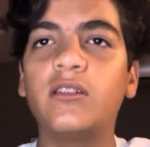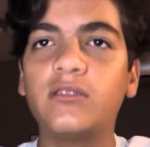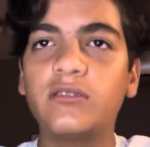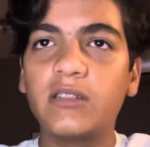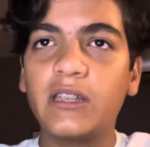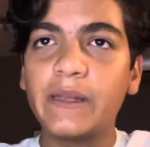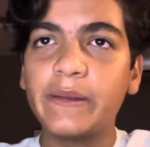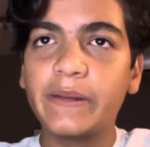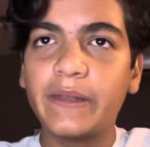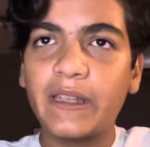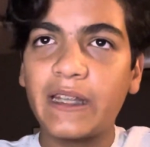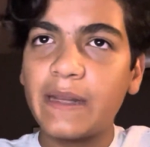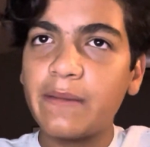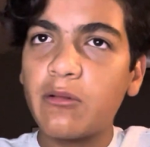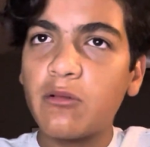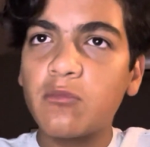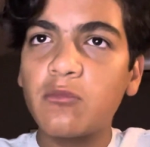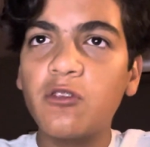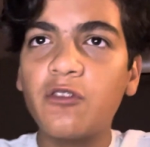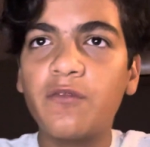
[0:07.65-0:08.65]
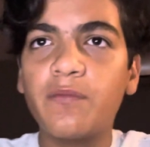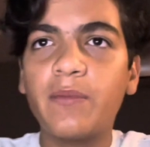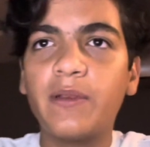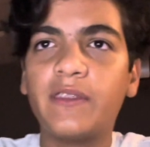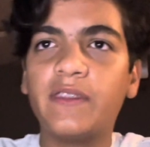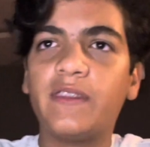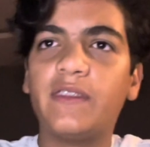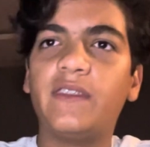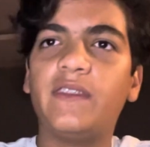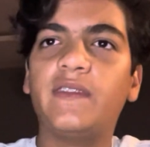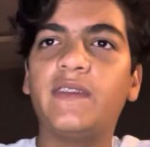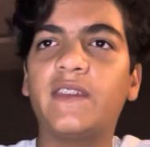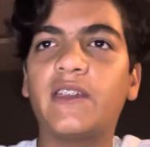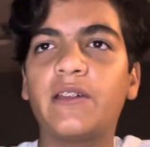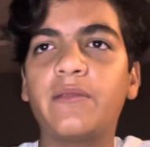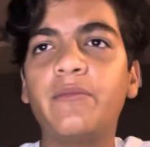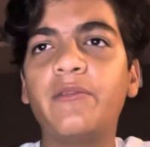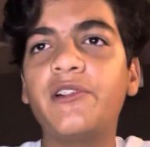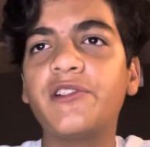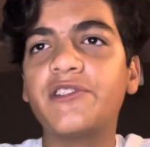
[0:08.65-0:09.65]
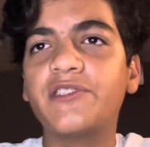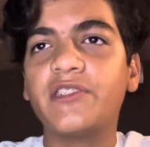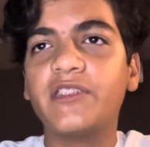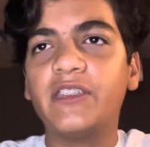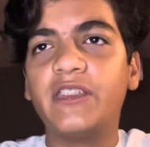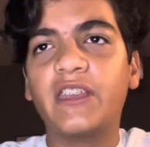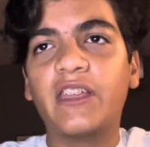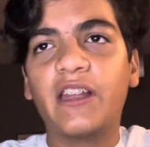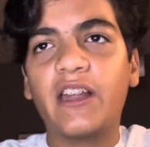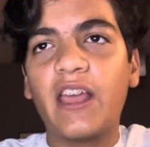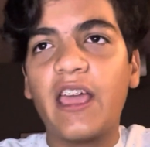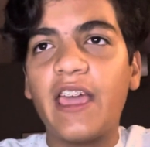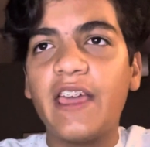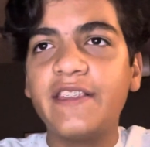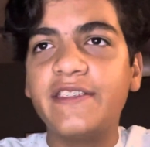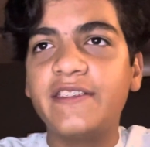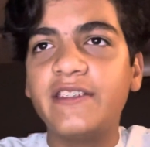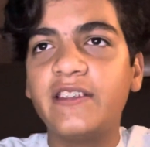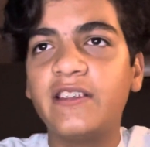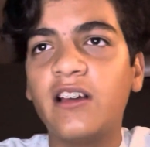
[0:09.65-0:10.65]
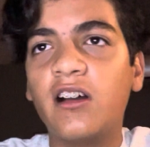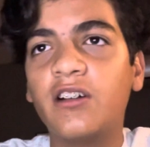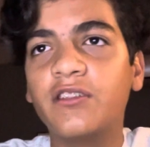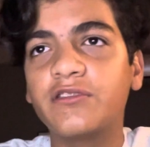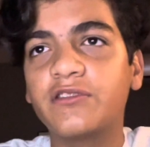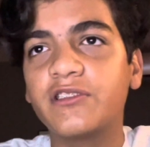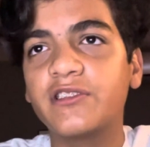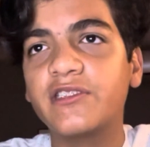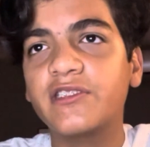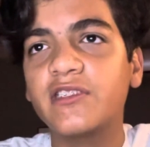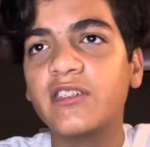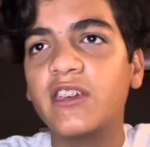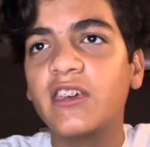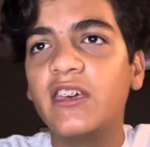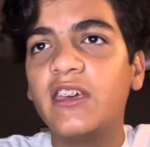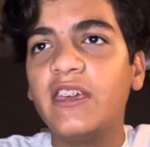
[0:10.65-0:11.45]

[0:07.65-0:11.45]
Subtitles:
The labor movement that emerged in the 1800s